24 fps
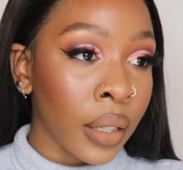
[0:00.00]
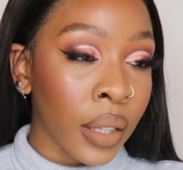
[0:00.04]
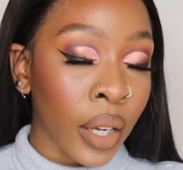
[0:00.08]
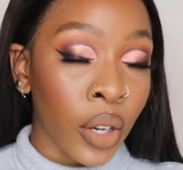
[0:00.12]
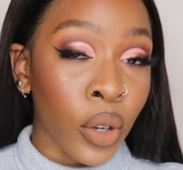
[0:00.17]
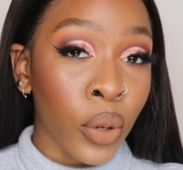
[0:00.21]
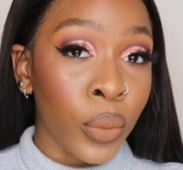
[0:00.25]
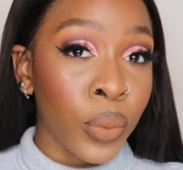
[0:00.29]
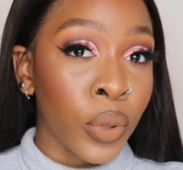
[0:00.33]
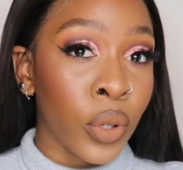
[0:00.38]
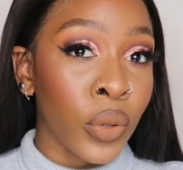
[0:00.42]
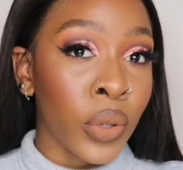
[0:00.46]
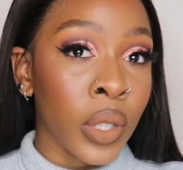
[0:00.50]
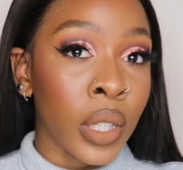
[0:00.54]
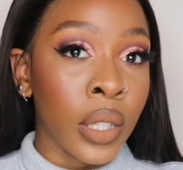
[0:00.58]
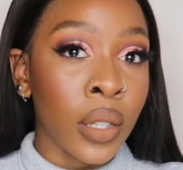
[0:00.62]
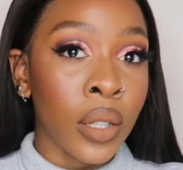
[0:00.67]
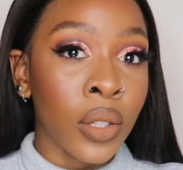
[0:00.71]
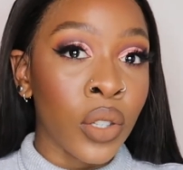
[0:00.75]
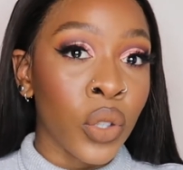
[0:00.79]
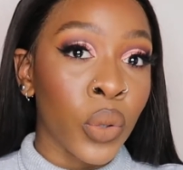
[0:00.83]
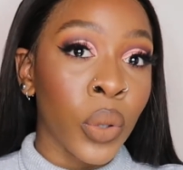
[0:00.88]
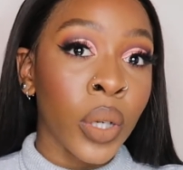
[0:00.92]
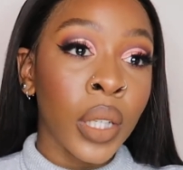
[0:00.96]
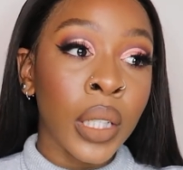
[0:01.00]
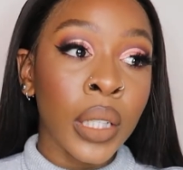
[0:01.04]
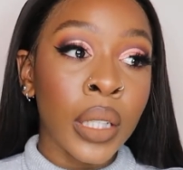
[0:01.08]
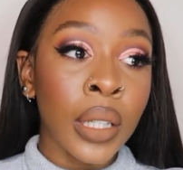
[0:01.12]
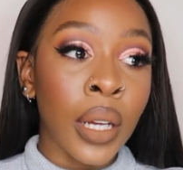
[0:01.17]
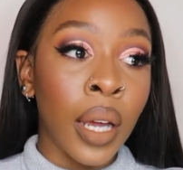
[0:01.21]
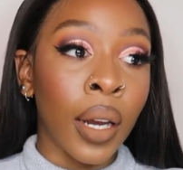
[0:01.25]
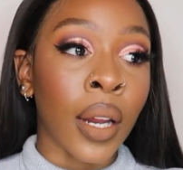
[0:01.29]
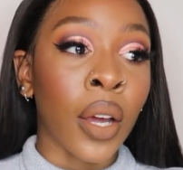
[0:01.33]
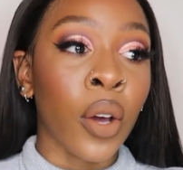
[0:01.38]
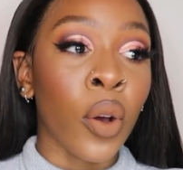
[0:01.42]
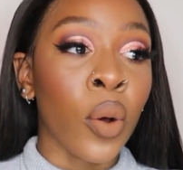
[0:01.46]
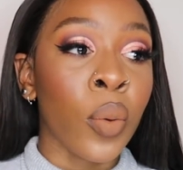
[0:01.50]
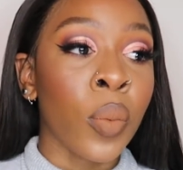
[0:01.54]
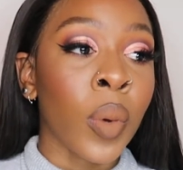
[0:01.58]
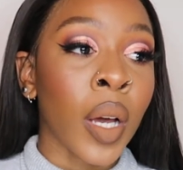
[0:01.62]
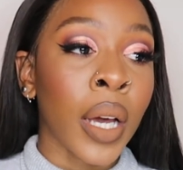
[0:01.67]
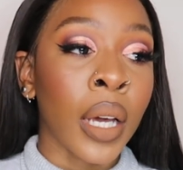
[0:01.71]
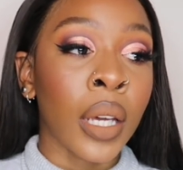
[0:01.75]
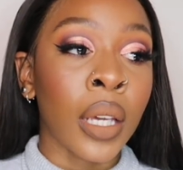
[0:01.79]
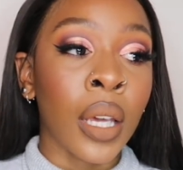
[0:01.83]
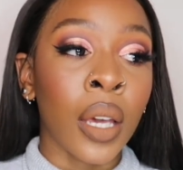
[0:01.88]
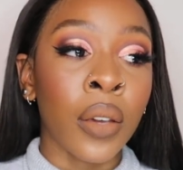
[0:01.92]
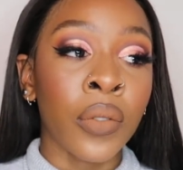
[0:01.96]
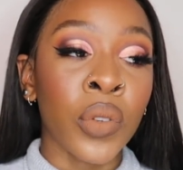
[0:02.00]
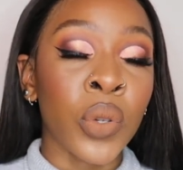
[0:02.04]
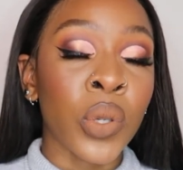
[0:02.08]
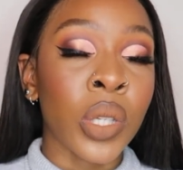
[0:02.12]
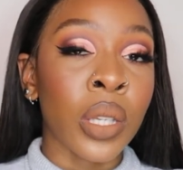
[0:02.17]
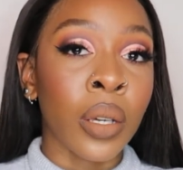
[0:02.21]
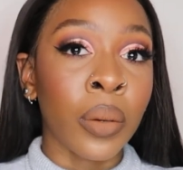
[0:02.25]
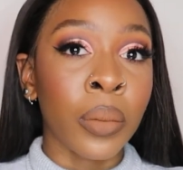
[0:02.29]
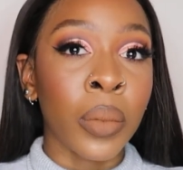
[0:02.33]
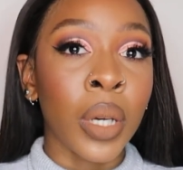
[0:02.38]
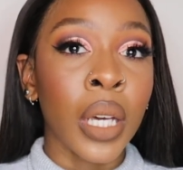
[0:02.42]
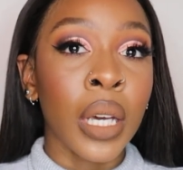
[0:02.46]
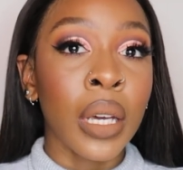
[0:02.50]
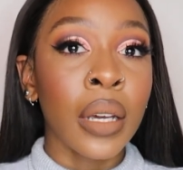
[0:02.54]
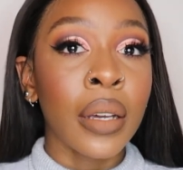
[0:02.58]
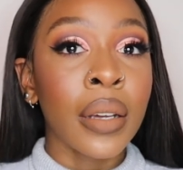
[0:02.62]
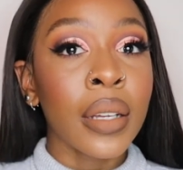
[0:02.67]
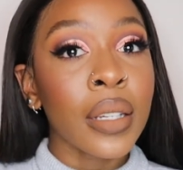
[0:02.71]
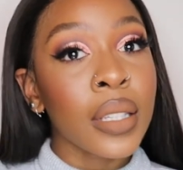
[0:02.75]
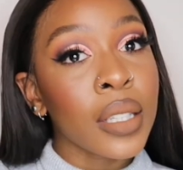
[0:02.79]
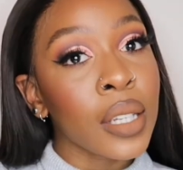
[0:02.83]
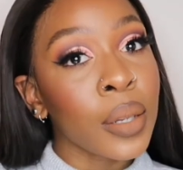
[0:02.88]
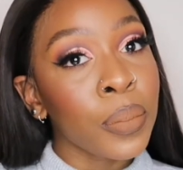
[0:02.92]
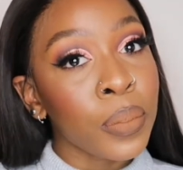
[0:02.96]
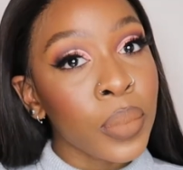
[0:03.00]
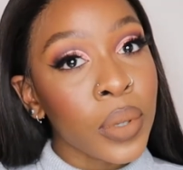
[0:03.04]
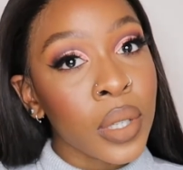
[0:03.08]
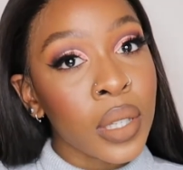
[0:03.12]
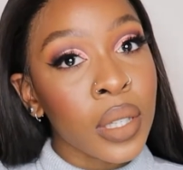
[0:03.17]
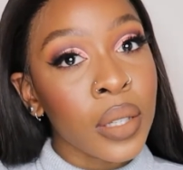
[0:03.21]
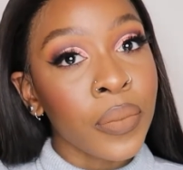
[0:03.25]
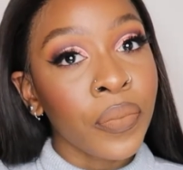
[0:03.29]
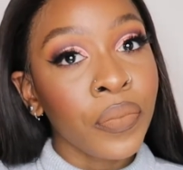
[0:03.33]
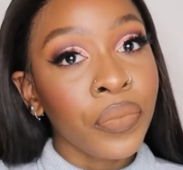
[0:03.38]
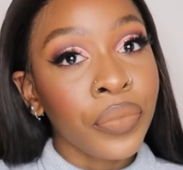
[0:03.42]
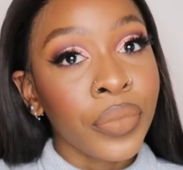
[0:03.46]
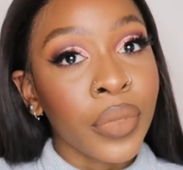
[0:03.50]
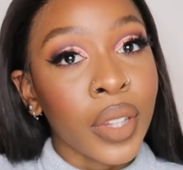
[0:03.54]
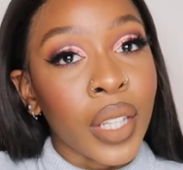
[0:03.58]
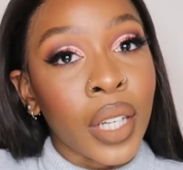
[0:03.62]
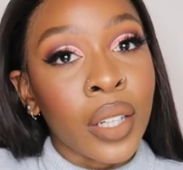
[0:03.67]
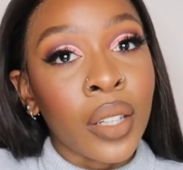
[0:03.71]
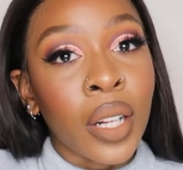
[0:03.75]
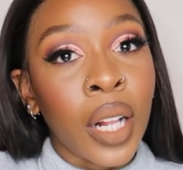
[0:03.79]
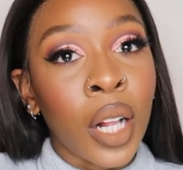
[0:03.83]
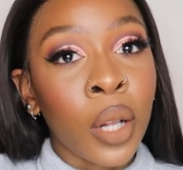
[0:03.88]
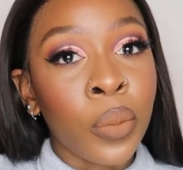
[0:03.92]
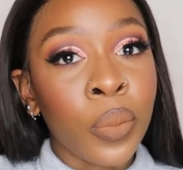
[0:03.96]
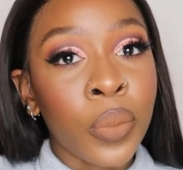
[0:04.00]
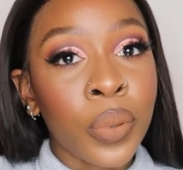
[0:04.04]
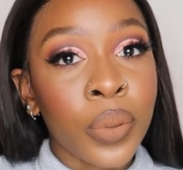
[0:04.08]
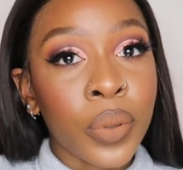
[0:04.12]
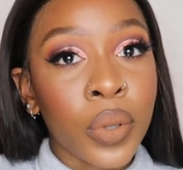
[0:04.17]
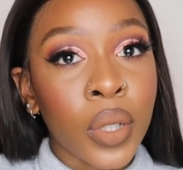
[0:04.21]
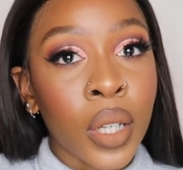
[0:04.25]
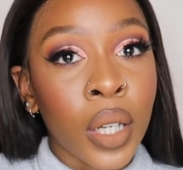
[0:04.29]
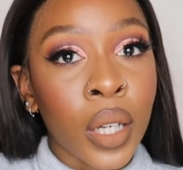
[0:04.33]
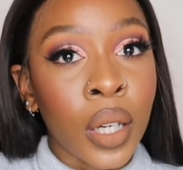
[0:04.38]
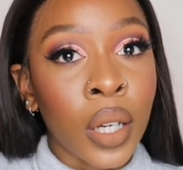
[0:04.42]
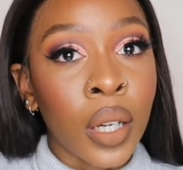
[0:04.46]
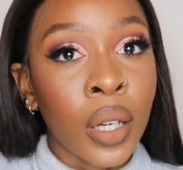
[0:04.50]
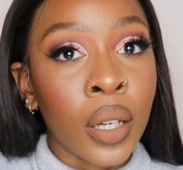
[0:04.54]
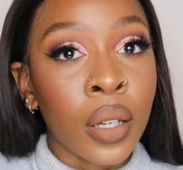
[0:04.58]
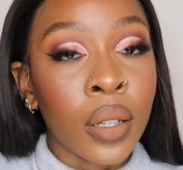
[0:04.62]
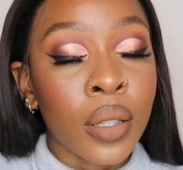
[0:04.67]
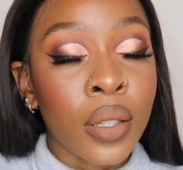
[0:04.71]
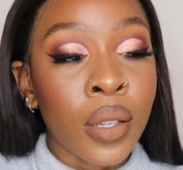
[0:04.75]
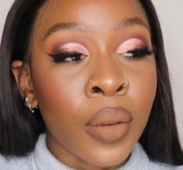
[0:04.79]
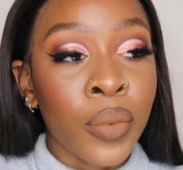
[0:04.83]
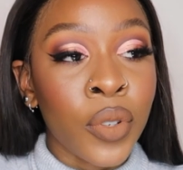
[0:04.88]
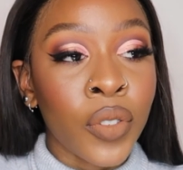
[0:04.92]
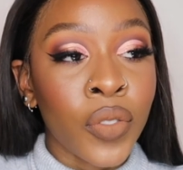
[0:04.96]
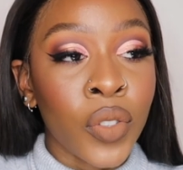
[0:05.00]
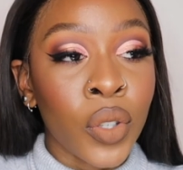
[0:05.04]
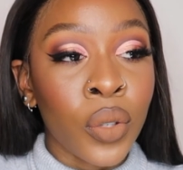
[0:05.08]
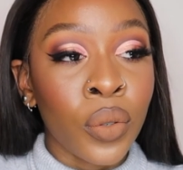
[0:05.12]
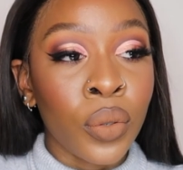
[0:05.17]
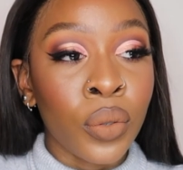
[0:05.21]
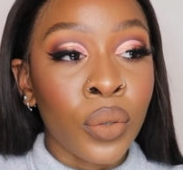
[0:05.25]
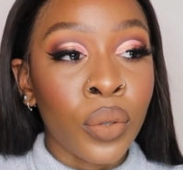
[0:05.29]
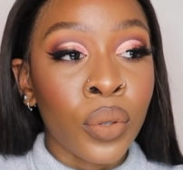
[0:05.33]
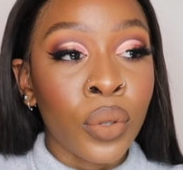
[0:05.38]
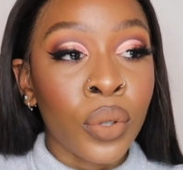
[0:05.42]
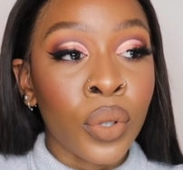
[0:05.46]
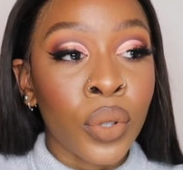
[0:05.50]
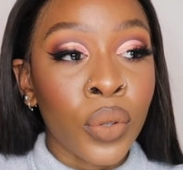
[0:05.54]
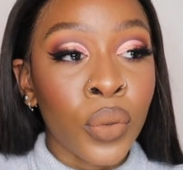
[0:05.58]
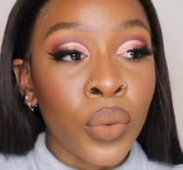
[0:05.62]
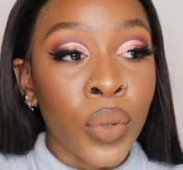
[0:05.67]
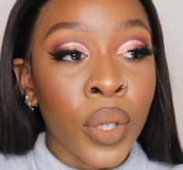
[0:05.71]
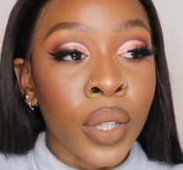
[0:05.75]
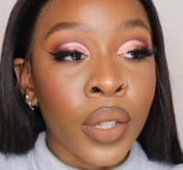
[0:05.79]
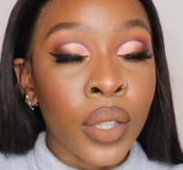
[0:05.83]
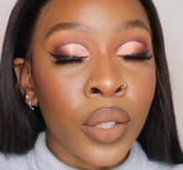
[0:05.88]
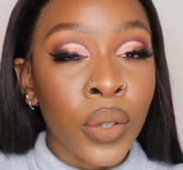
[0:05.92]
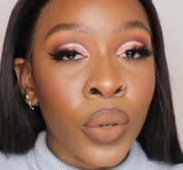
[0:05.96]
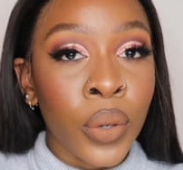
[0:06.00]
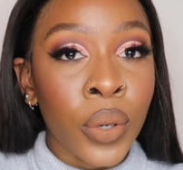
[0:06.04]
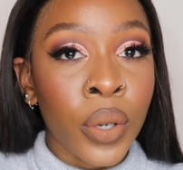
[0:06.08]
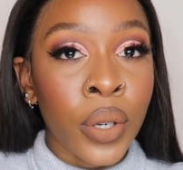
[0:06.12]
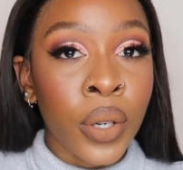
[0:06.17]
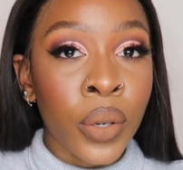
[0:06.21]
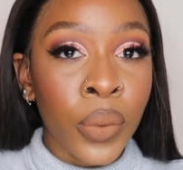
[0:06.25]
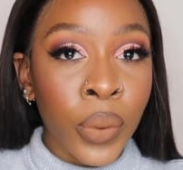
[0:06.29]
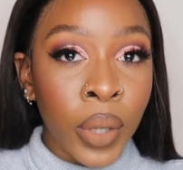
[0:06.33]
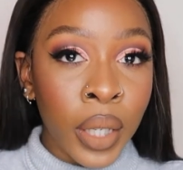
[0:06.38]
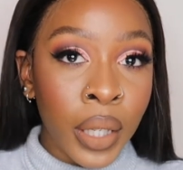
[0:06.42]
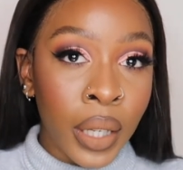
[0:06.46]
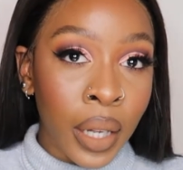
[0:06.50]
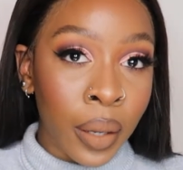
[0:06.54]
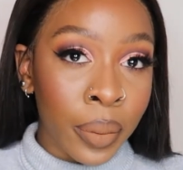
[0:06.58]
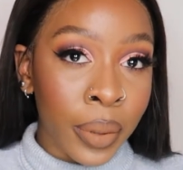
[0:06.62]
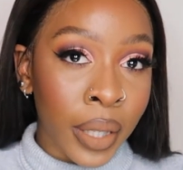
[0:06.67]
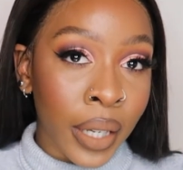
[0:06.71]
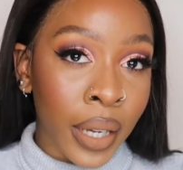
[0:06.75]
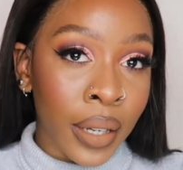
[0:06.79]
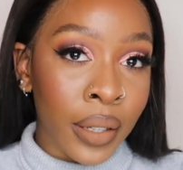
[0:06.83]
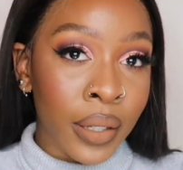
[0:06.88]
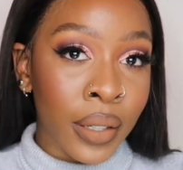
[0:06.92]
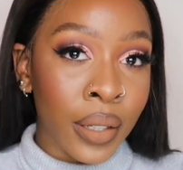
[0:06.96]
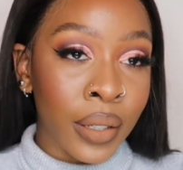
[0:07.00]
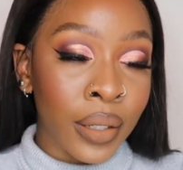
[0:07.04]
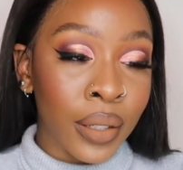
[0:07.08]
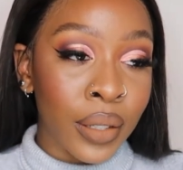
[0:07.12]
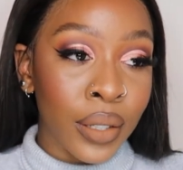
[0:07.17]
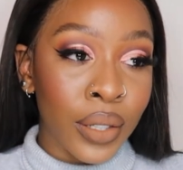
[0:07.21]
I hope you really enjoyed it, and I hope I gave you some tips that'll help some of you with your wig application.